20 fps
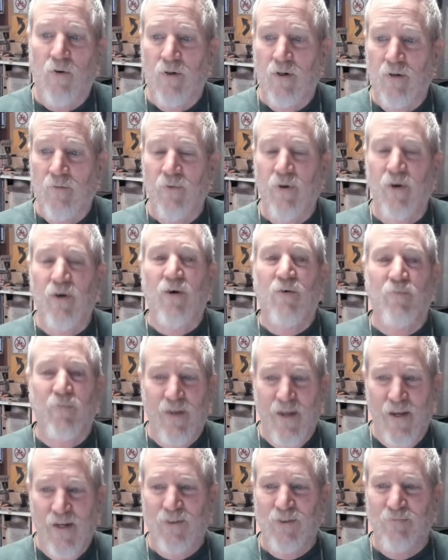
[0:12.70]
I'm, I'm
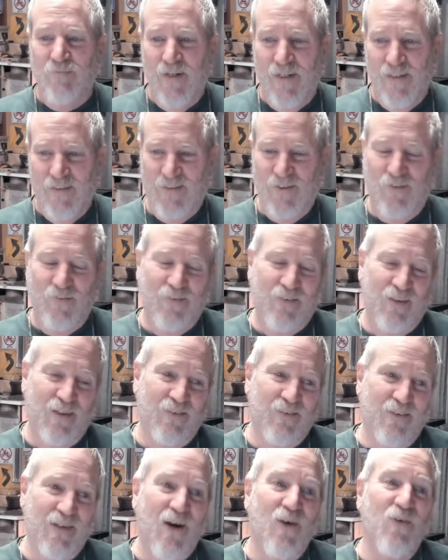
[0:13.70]
aging myself
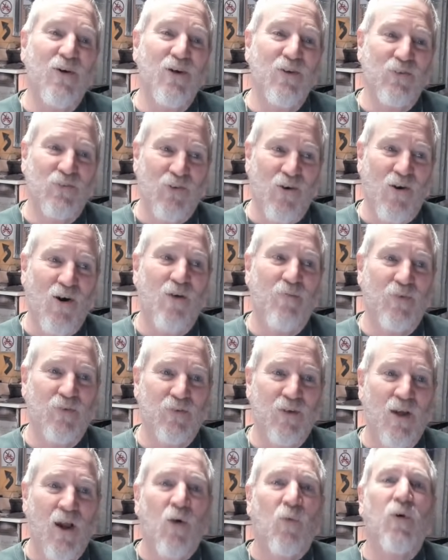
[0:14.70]
there. Doubting Thomas.